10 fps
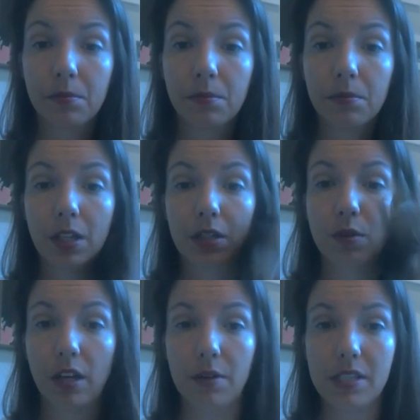That's what
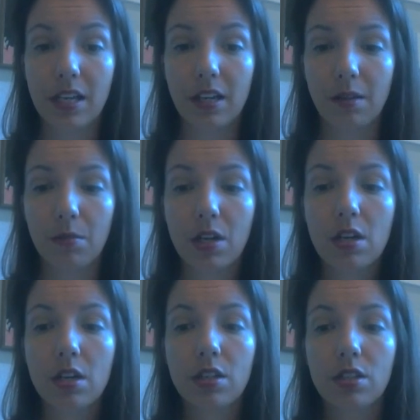I always say to them.
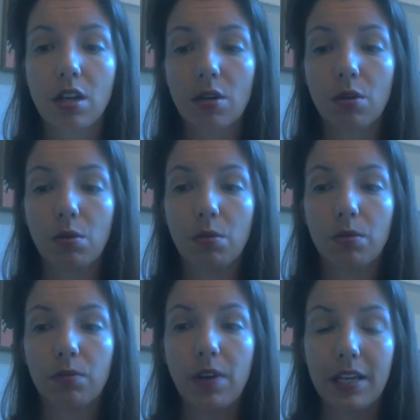So
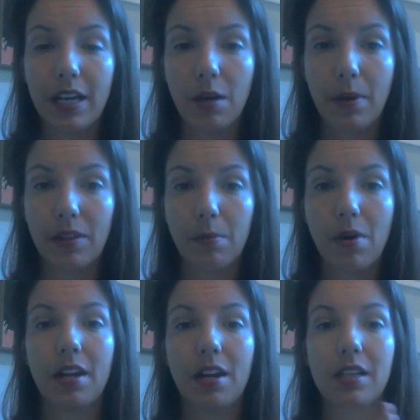finding out about the
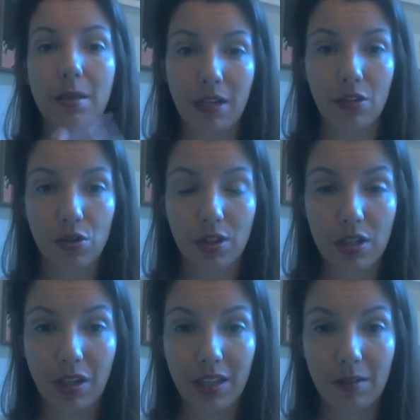products and making sure that you
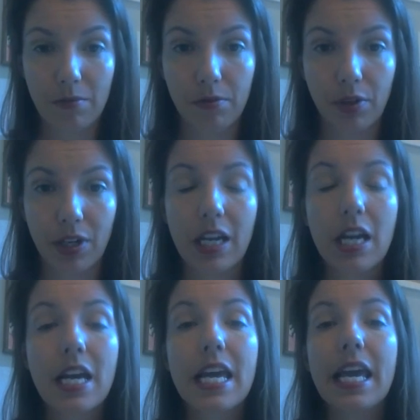can get them for free.
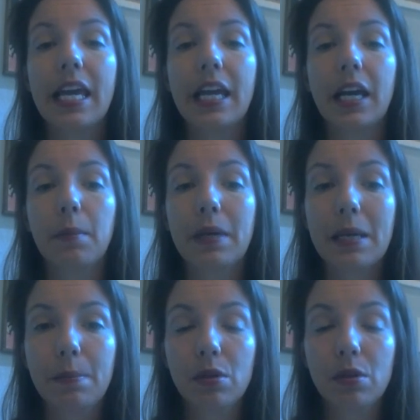And
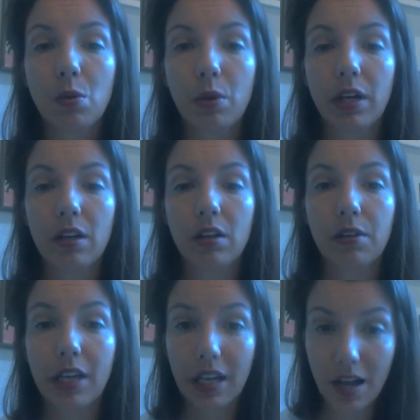people will
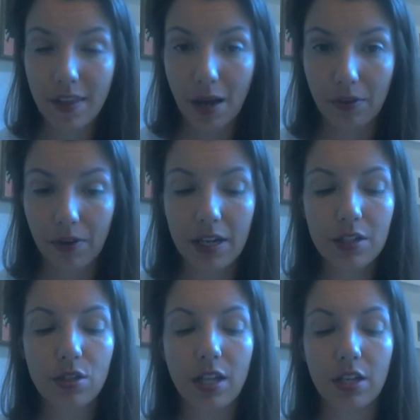get on that way, right?
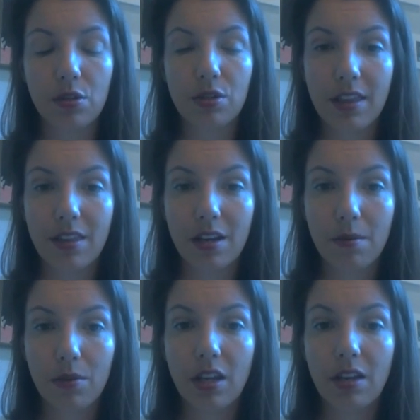So then you send
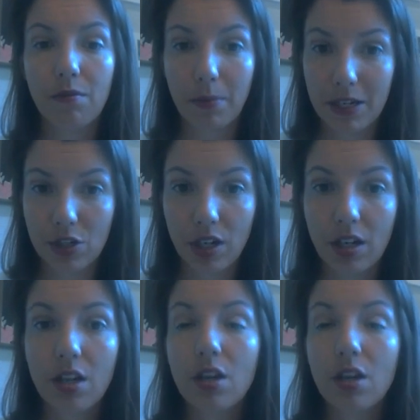them the information